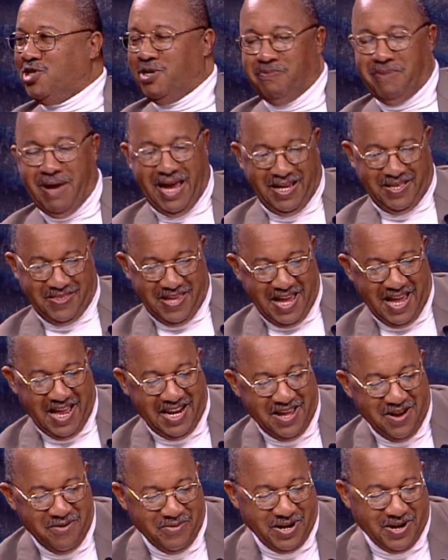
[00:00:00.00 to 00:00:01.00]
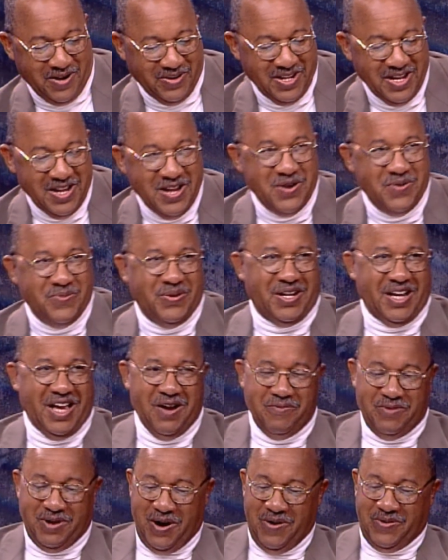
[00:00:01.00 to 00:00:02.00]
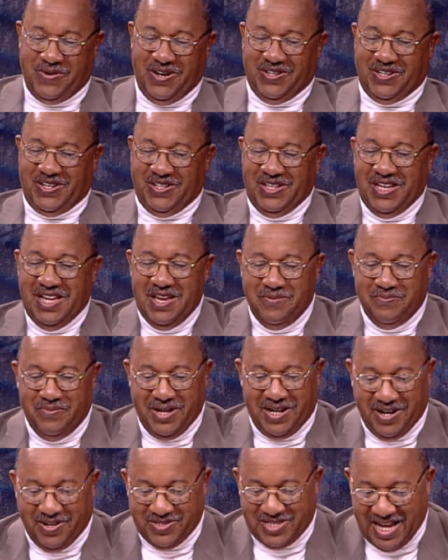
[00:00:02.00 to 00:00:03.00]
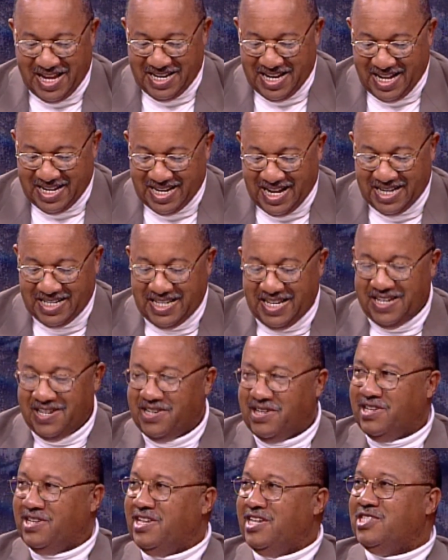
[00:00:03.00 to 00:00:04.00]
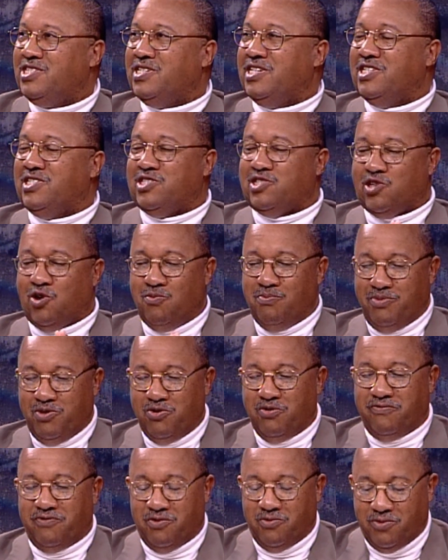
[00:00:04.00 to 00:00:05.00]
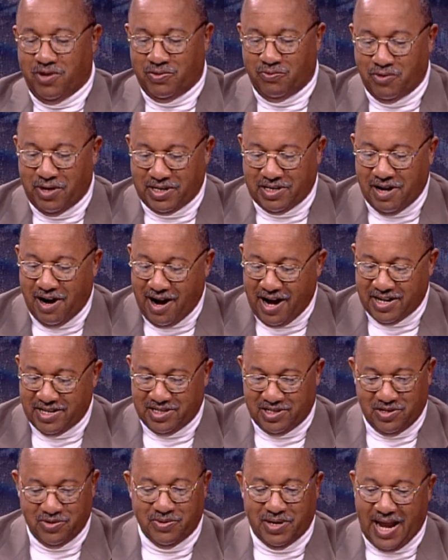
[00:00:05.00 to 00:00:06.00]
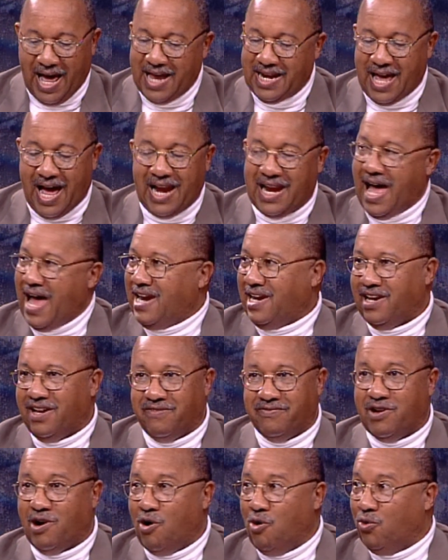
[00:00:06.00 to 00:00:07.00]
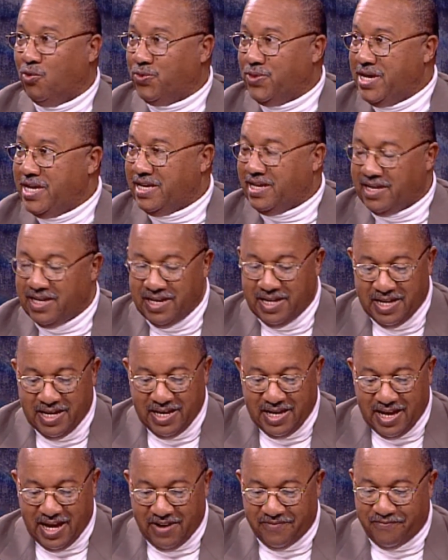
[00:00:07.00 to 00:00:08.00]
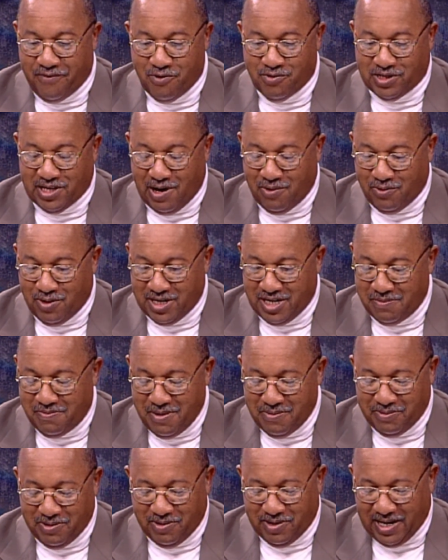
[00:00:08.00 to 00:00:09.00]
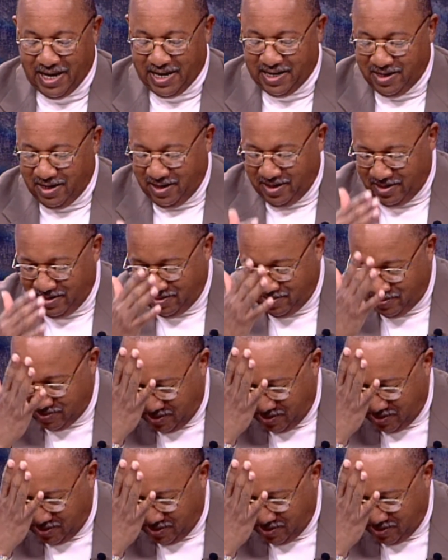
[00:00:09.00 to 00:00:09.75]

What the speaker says: thing. Here we go. Okay, here we go. Because I tell you, it's so beautiful what God is doing. I love the whole thing. At first, I wanted people going like, oh,